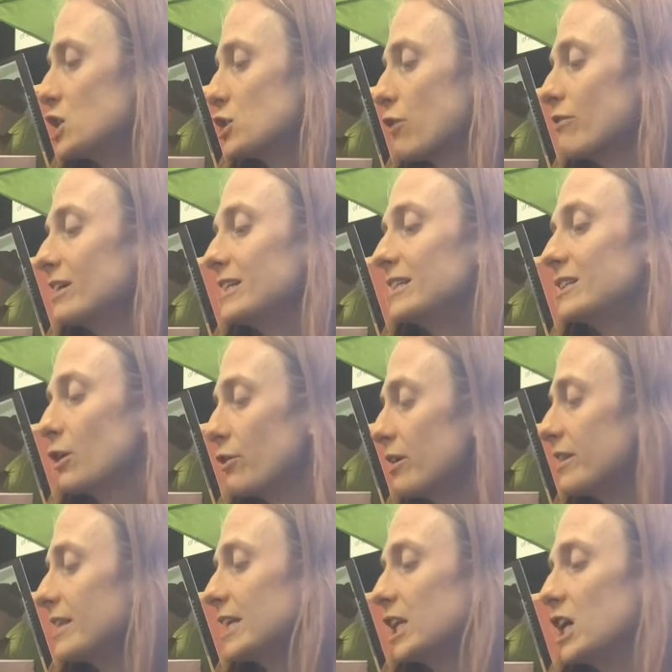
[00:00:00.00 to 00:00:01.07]

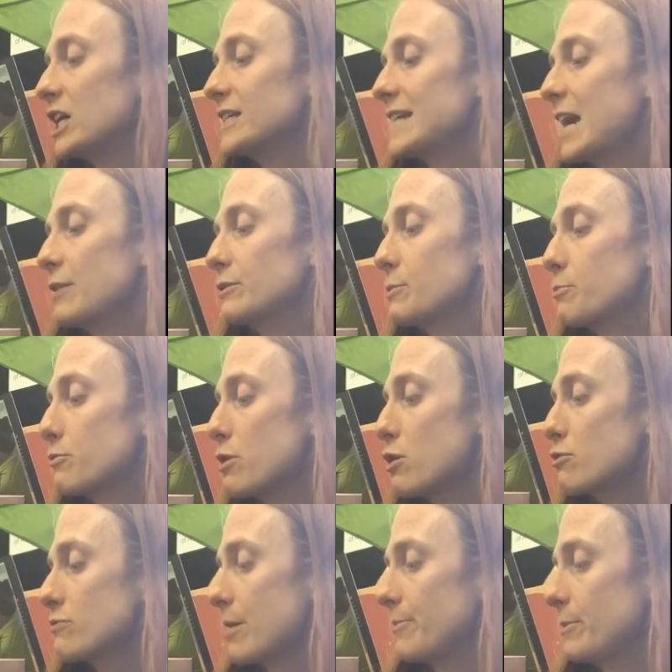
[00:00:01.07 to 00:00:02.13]
Dorothy learned how to
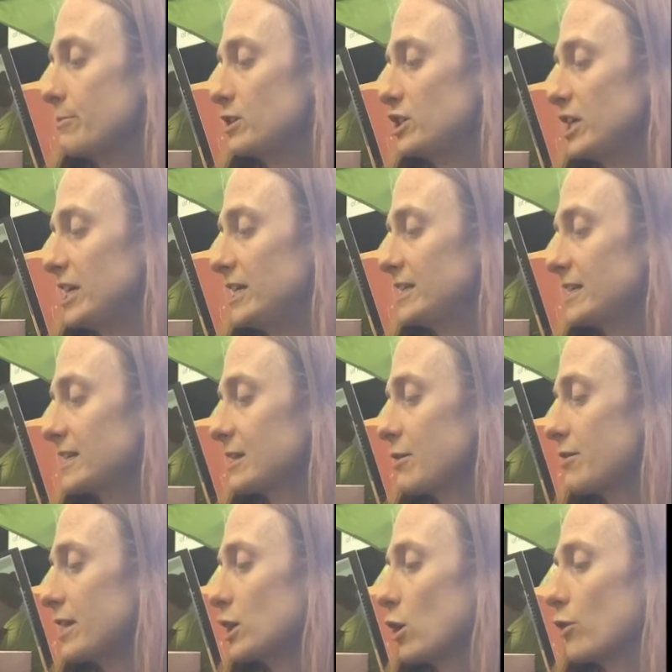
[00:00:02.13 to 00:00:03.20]
program the machines so
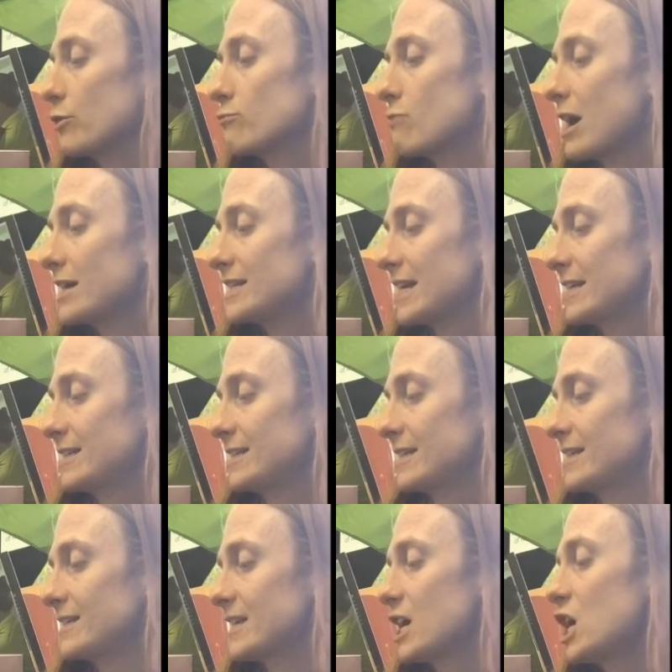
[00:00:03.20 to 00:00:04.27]
that they got the right
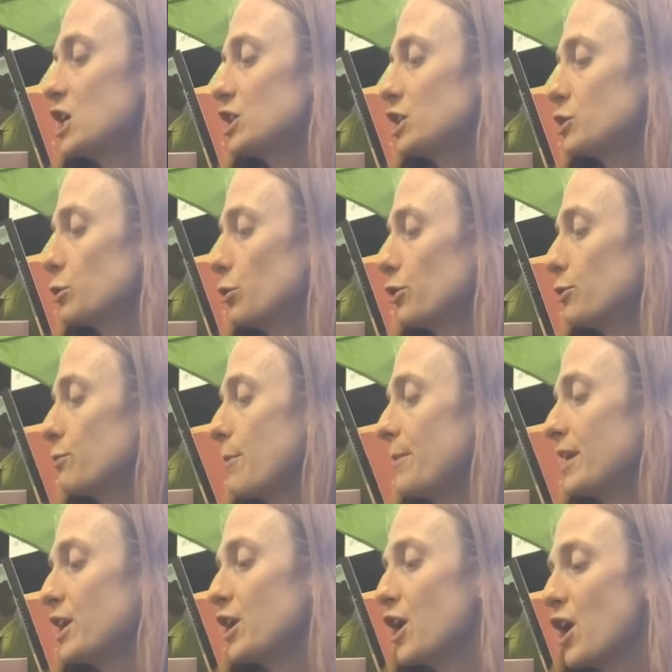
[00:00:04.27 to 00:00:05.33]
answers. She taught the
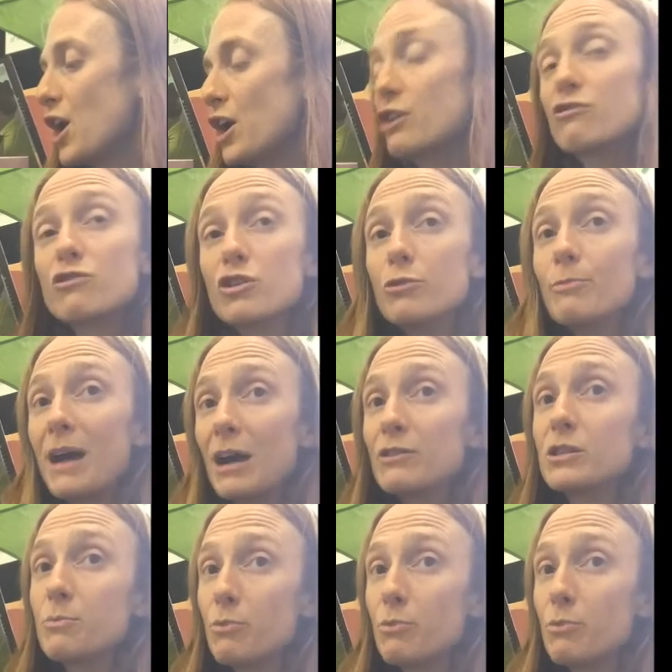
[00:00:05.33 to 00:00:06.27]
women in her group how to